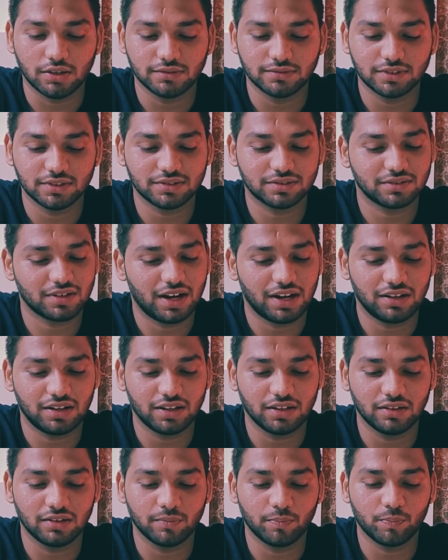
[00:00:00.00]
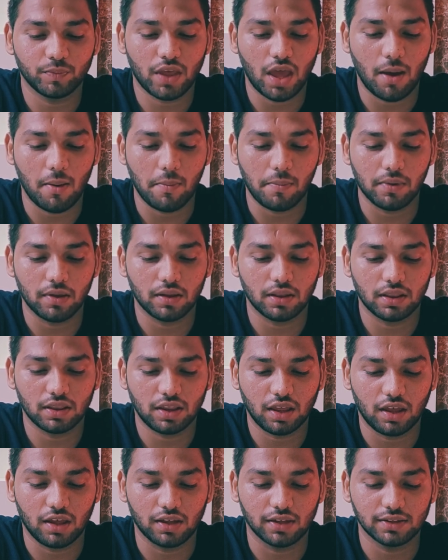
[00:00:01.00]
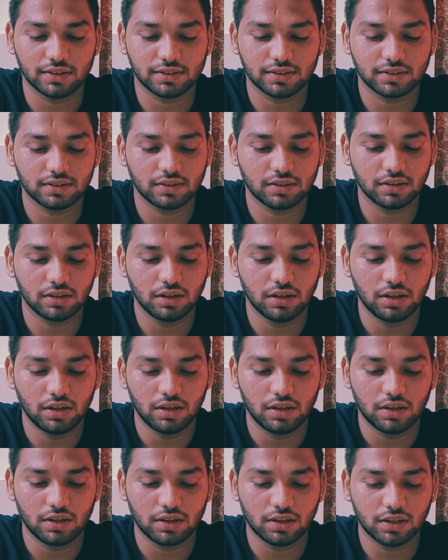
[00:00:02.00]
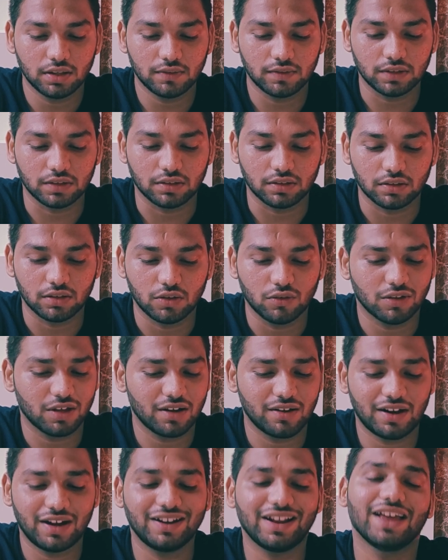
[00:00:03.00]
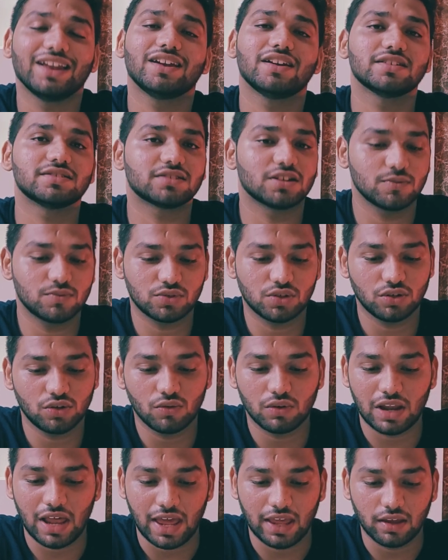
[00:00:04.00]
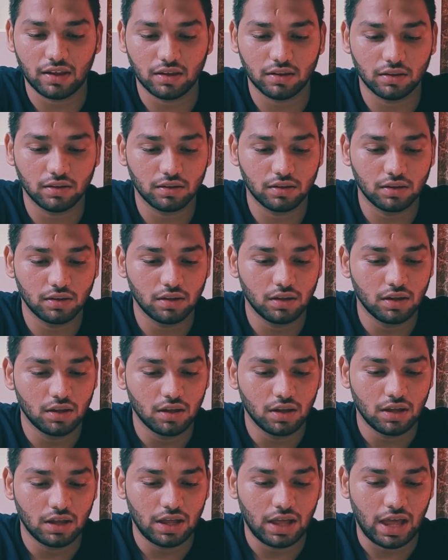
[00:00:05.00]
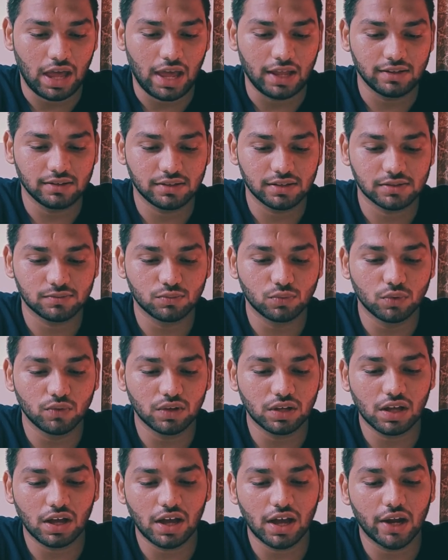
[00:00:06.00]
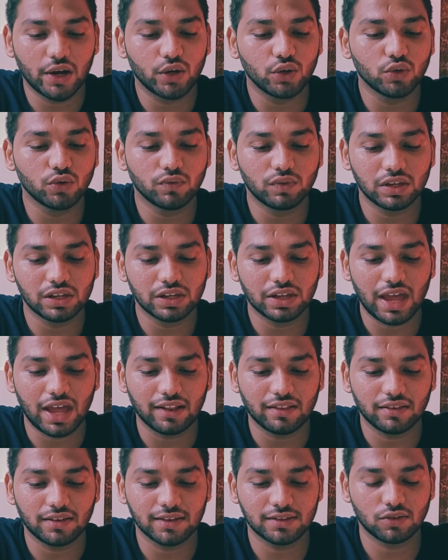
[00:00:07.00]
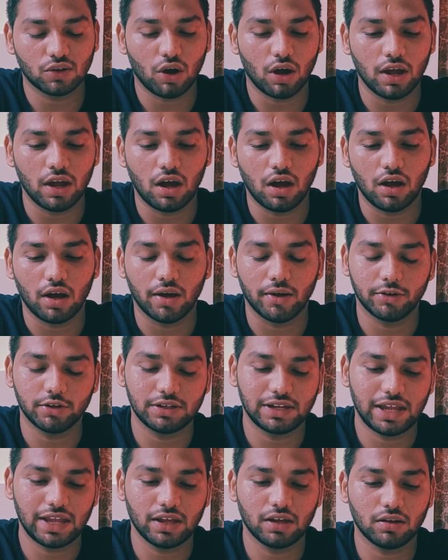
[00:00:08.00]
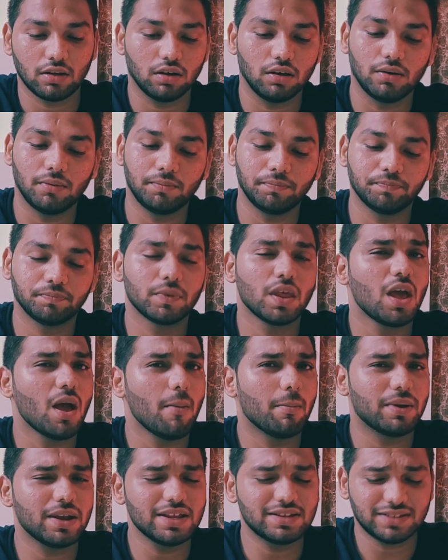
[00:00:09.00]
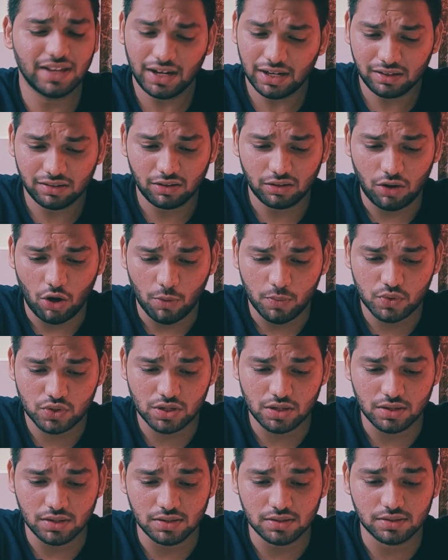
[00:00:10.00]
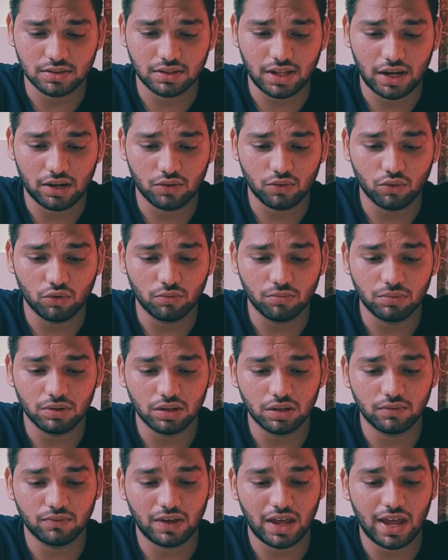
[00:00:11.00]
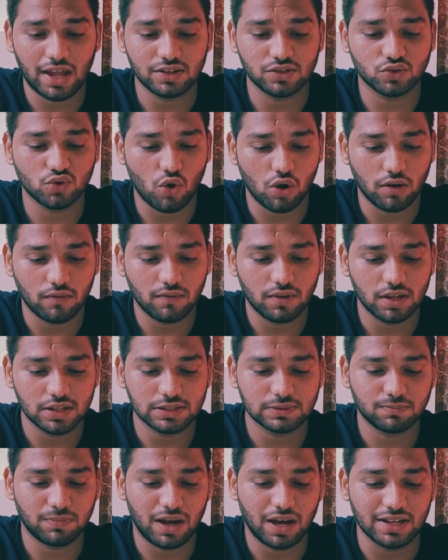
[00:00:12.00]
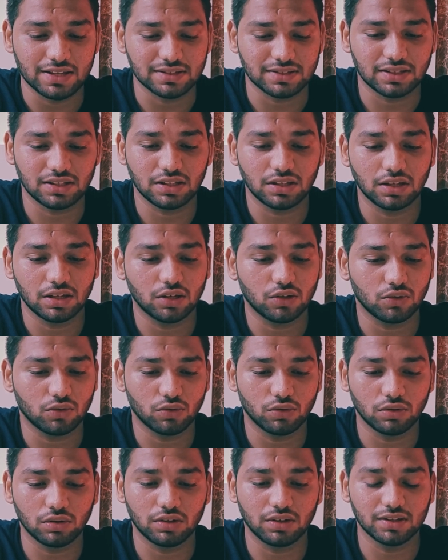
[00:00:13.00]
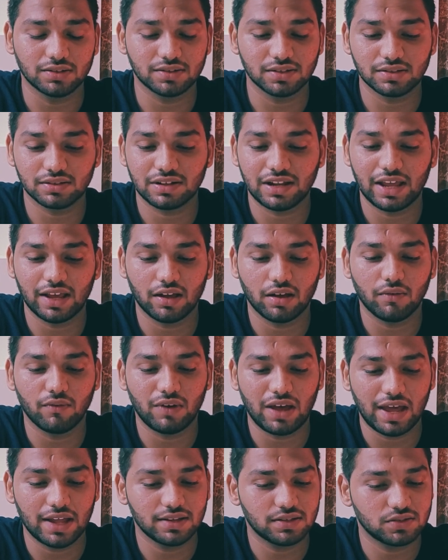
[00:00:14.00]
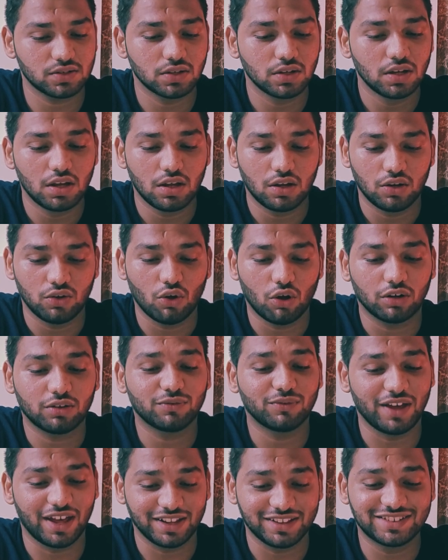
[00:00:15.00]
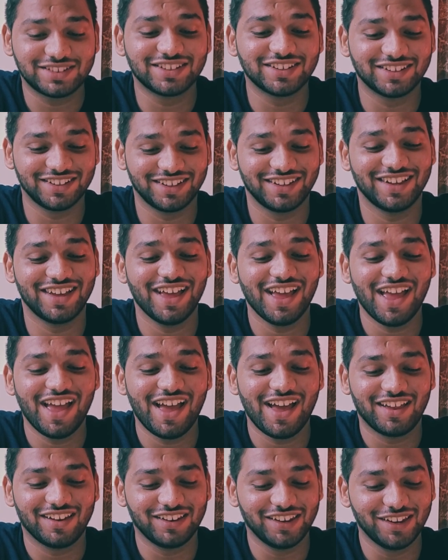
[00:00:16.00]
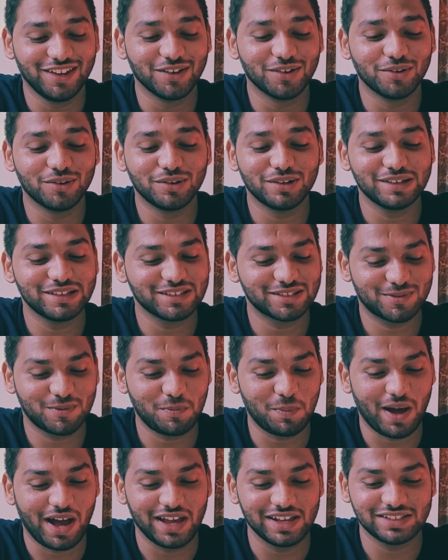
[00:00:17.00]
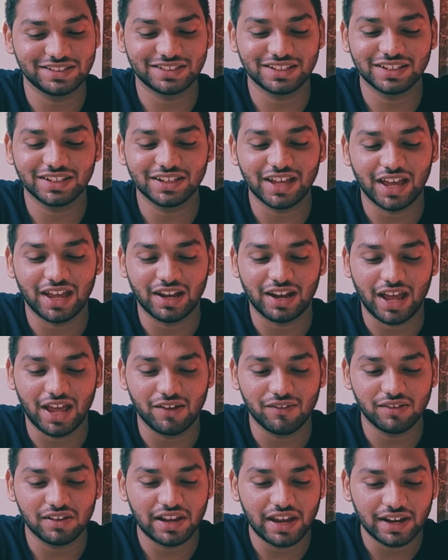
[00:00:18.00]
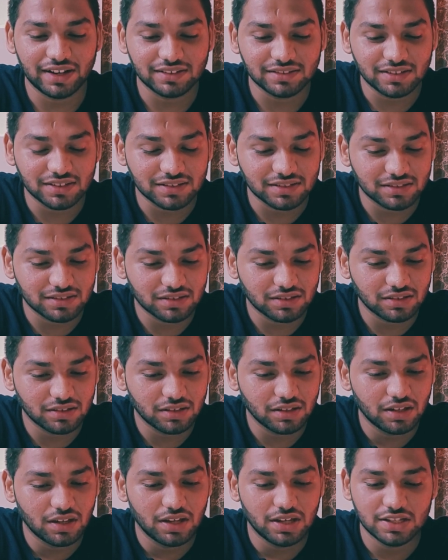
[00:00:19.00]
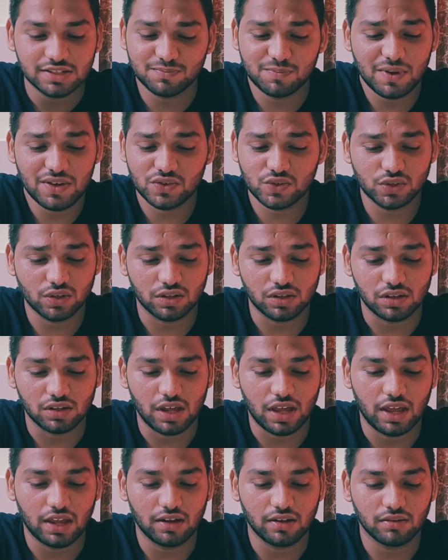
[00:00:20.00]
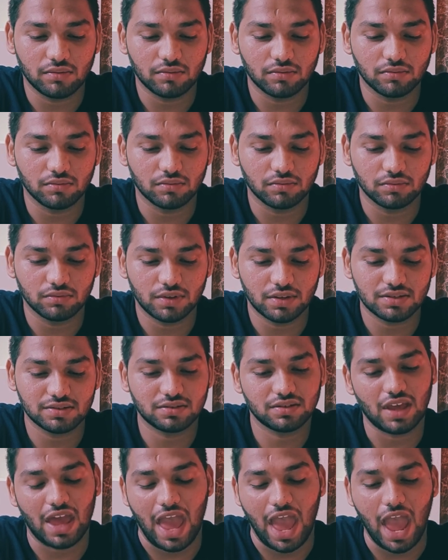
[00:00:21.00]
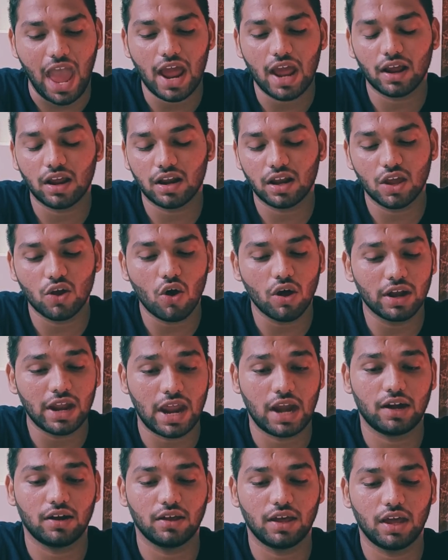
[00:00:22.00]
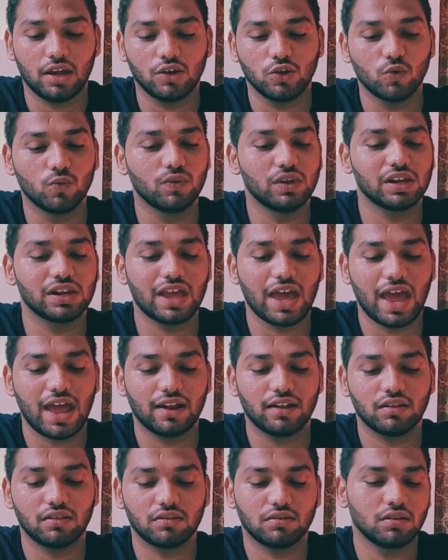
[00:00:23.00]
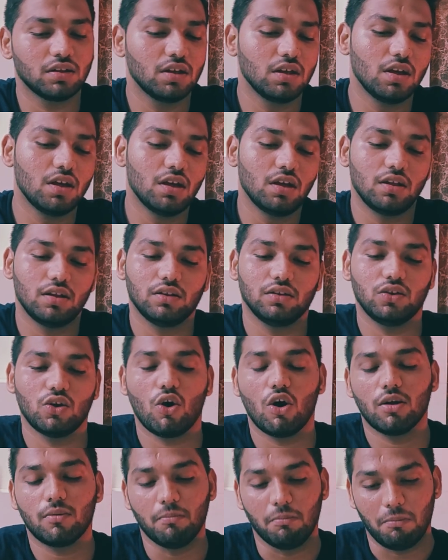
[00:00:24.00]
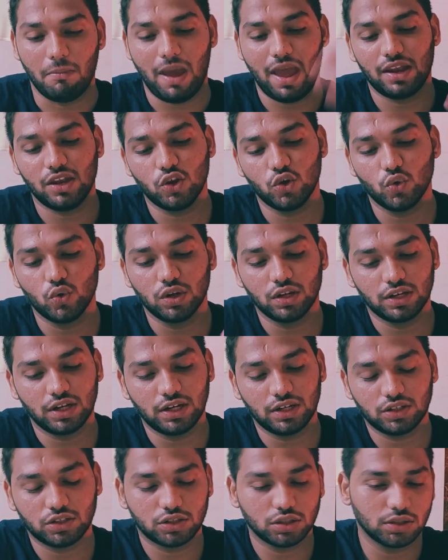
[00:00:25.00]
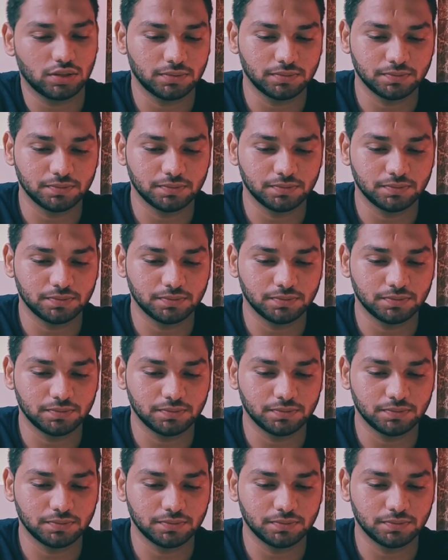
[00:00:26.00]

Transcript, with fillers: Just writing happy Thanksgiving. You can write any description you like. And just moving ahead, you will get this preset options. That could be veg, non-veg, spicy. This is like a veg, not veg, new, spicy, and I will add just special, and just click on add, and you will get your menu in it.